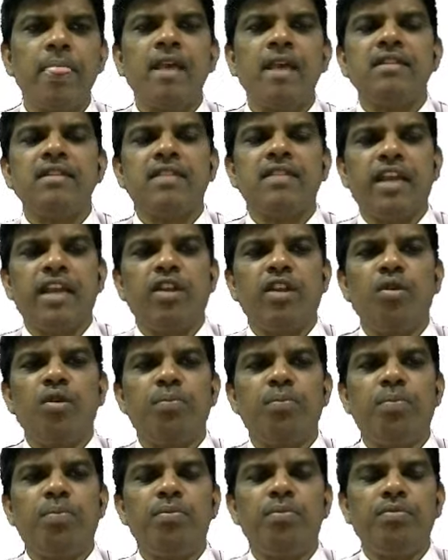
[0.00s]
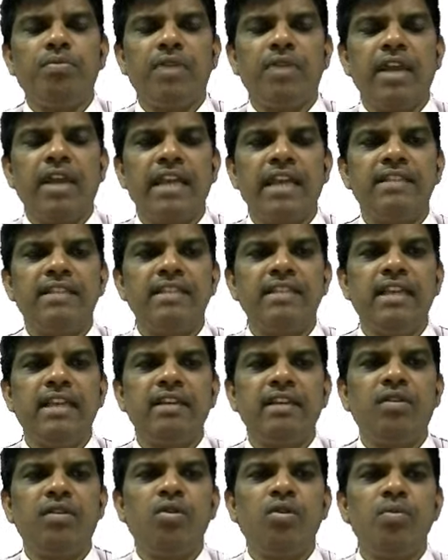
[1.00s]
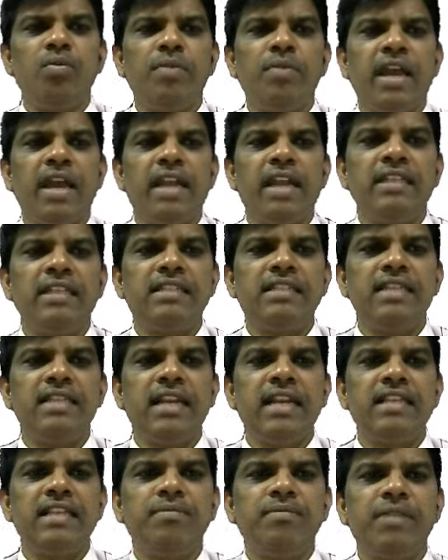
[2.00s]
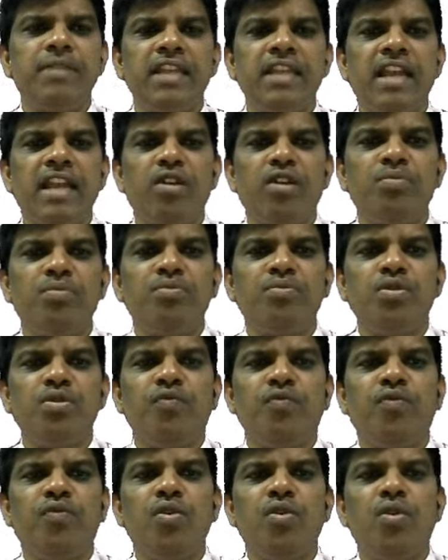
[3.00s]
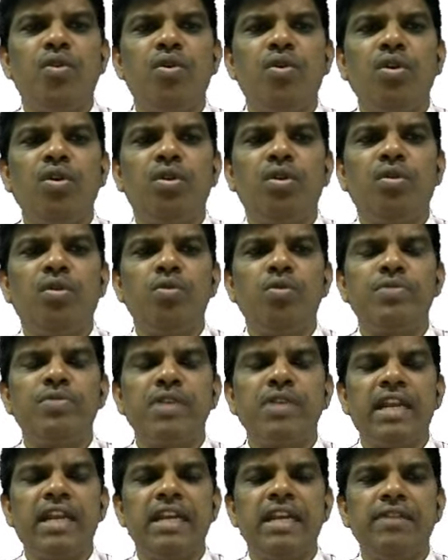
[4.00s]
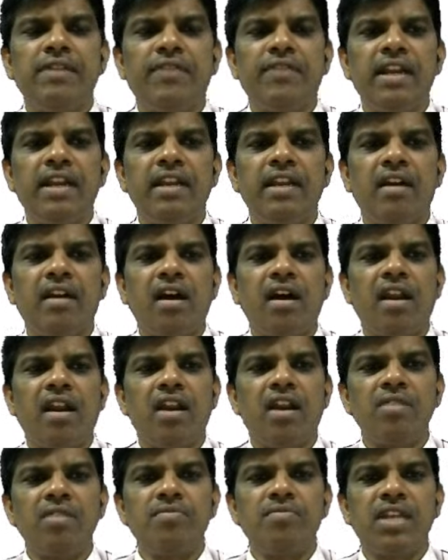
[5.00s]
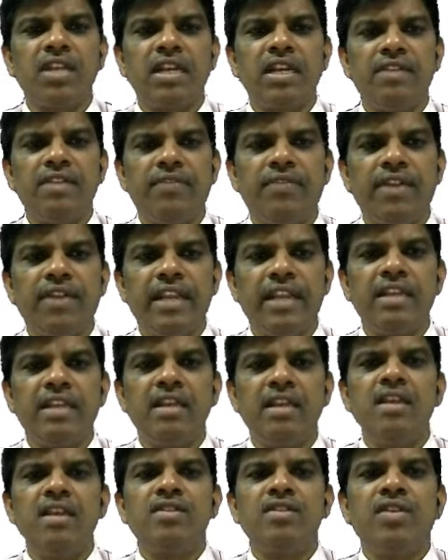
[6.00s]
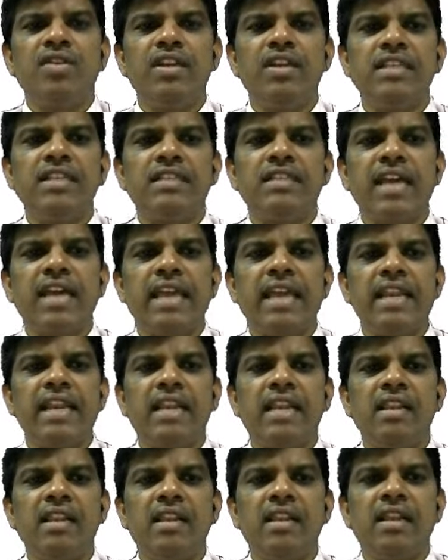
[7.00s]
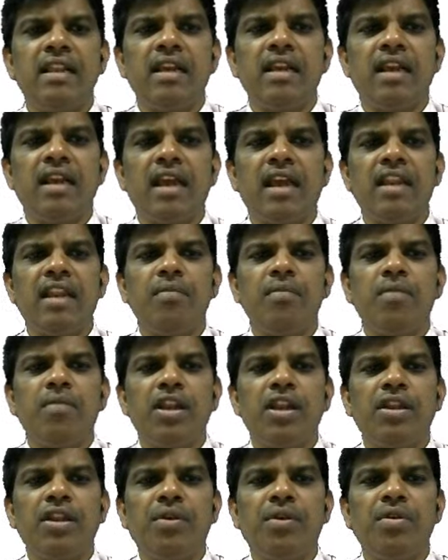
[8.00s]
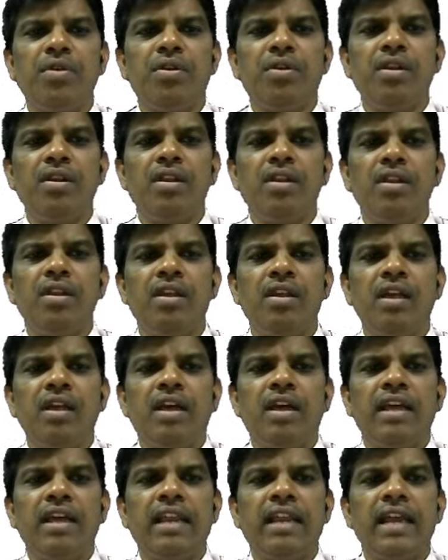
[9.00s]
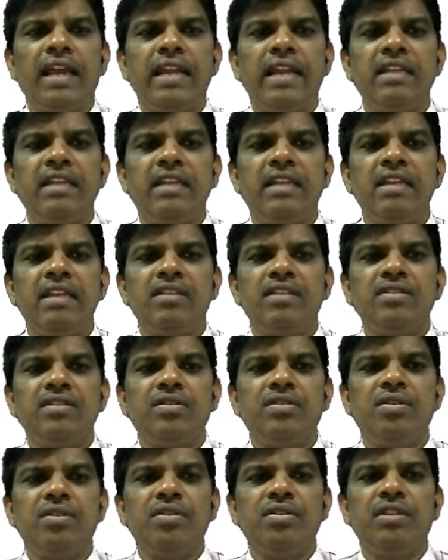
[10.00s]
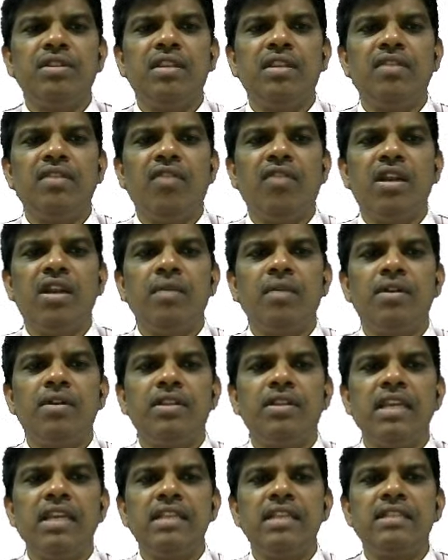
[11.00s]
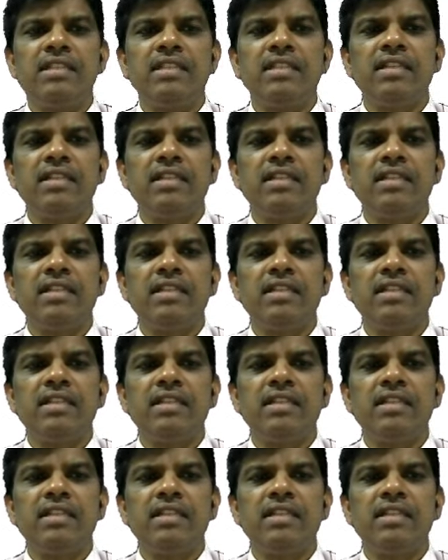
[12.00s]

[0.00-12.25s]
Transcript: cyclohexane group, and this side is methyl group. So 4 groups are different or atoms are different. So it is chiral molecule, right? So what about this?